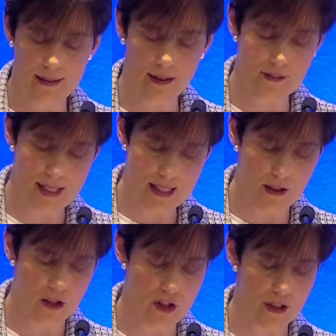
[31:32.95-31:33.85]
of this
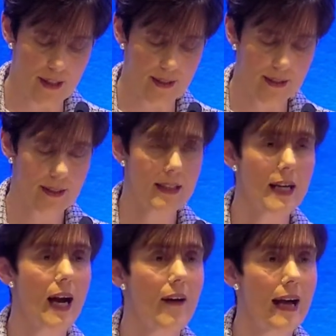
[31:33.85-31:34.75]
country,
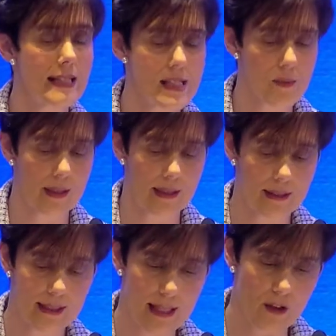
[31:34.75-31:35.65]
are answering
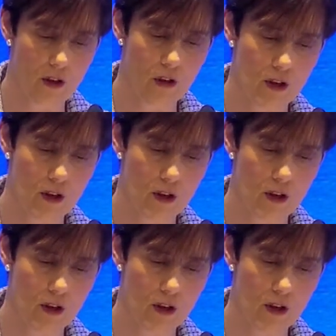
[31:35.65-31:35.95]
that call.